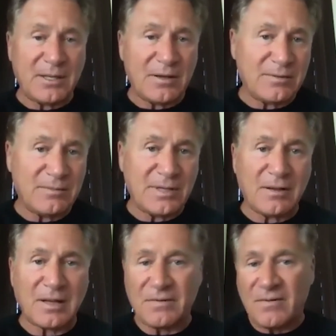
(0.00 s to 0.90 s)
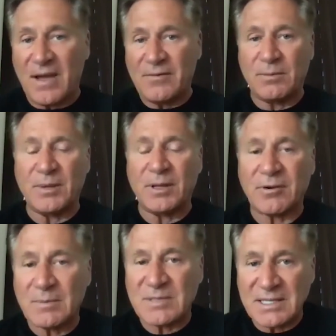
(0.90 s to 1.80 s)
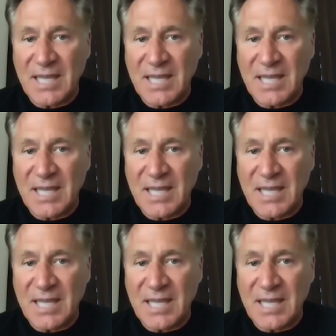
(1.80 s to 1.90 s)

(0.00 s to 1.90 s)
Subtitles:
like a 500 milligrams